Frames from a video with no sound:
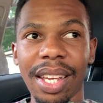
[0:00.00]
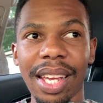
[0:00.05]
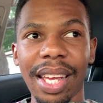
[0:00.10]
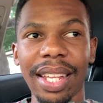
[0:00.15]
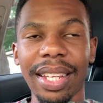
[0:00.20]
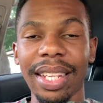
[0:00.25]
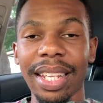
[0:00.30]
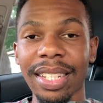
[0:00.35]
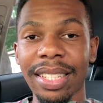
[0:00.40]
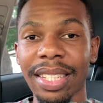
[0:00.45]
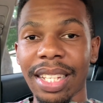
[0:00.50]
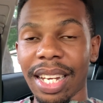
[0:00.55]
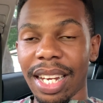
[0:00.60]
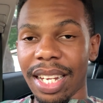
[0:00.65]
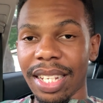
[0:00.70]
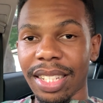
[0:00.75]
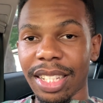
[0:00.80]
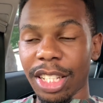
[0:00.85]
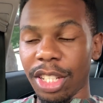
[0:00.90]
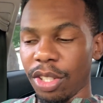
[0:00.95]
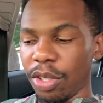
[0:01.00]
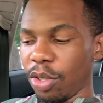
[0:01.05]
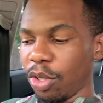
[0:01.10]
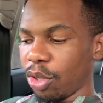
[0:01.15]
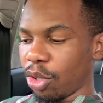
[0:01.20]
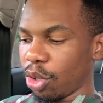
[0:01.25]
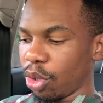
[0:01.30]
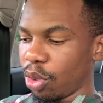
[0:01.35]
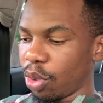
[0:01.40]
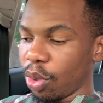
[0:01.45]
and that's the last thing you need
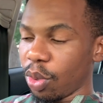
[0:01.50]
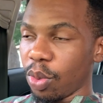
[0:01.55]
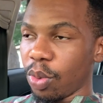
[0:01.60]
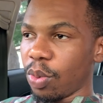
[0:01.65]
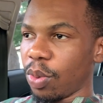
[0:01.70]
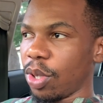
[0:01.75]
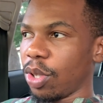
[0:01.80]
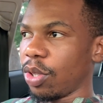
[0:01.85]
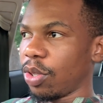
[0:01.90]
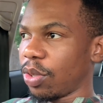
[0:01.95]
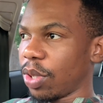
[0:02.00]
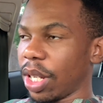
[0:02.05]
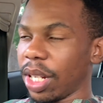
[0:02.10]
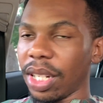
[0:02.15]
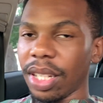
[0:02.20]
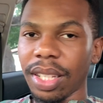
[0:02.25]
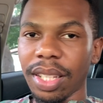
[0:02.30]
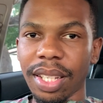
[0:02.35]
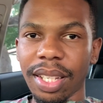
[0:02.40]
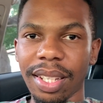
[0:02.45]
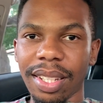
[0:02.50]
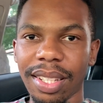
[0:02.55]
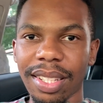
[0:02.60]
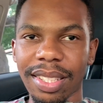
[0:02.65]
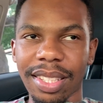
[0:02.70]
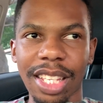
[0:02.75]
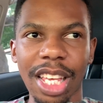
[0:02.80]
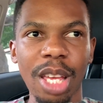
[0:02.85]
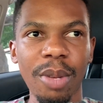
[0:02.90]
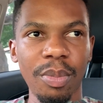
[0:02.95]
to do when you're trading in this
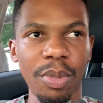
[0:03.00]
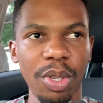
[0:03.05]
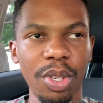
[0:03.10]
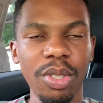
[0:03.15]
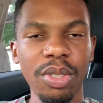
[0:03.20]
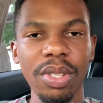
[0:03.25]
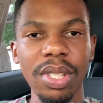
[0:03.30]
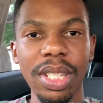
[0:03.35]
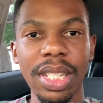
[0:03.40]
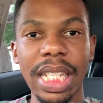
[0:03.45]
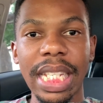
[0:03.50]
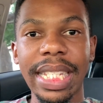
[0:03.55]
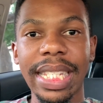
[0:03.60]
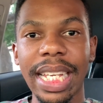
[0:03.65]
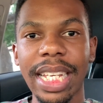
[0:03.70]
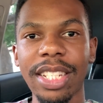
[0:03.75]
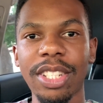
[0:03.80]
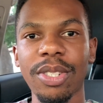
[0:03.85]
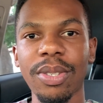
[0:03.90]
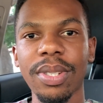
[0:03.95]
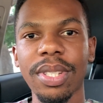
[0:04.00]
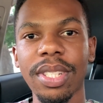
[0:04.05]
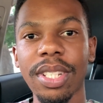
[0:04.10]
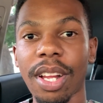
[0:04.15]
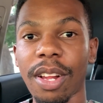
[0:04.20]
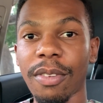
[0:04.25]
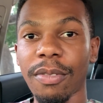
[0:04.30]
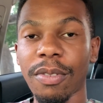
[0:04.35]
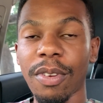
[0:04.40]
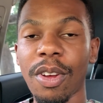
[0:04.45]
game you need to detach
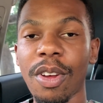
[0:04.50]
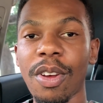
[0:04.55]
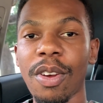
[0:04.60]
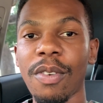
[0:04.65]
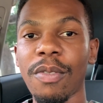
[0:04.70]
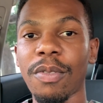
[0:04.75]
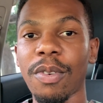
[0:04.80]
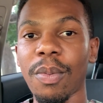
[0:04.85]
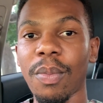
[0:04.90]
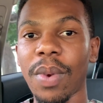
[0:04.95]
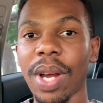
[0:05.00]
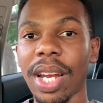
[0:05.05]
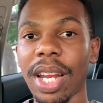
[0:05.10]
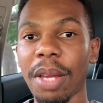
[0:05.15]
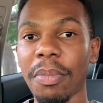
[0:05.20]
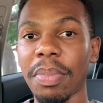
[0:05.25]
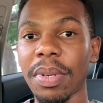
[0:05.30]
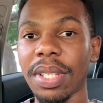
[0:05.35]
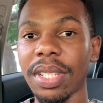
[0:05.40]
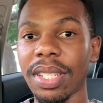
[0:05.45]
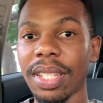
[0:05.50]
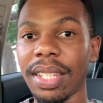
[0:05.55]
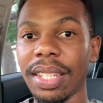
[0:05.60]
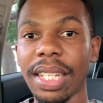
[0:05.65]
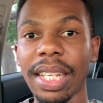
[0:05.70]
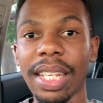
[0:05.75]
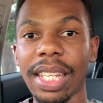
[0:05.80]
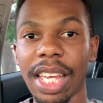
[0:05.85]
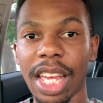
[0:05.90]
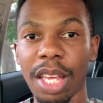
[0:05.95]
yourself from what happens in
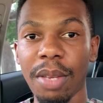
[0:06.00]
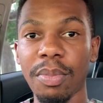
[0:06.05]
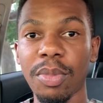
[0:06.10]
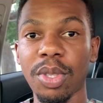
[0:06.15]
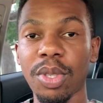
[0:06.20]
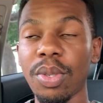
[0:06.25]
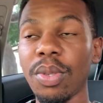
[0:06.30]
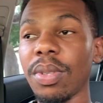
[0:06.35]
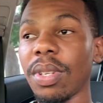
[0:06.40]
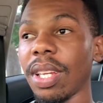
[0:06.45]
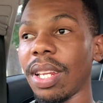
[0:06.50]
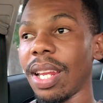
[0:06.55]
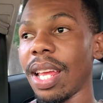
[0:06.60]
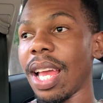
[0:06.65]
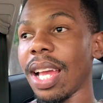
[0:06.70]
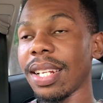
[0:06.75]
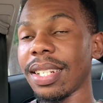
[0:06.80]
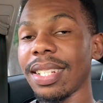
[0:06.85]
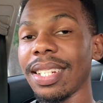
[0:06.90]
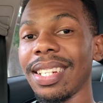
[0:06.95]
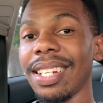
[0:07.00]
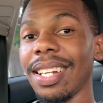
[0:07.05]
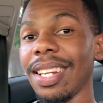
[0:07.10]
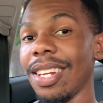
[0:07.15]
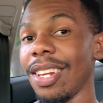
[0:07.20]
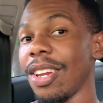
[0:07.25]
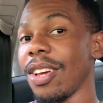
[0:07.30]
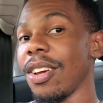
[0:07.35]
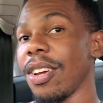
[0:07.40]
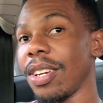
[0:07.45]
the game so you can actually
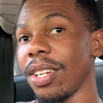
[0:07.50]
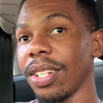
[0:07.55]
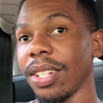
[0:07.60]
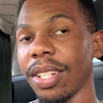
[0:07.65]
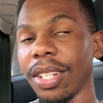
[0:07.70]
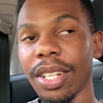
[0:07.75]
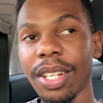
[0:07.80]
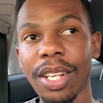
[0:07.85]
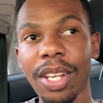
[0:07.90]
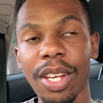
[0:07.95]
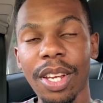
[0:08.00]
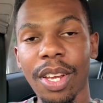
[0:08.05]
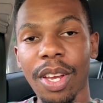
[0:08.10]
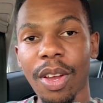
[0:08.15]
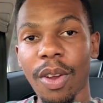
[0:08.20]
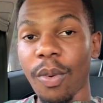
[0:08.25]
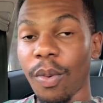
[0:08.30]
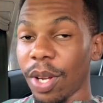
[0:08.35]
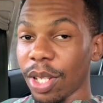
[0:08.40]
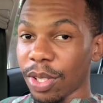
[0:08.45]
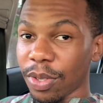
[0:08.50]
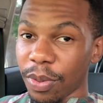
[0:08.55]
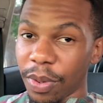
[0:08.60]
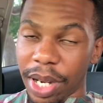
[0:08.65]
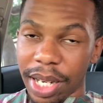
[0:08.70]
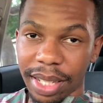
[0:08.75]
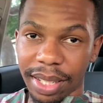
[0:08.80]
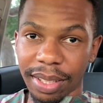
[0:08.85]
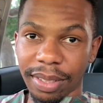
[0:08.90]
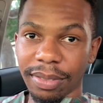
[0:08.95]
learn what's
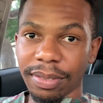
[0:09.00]
what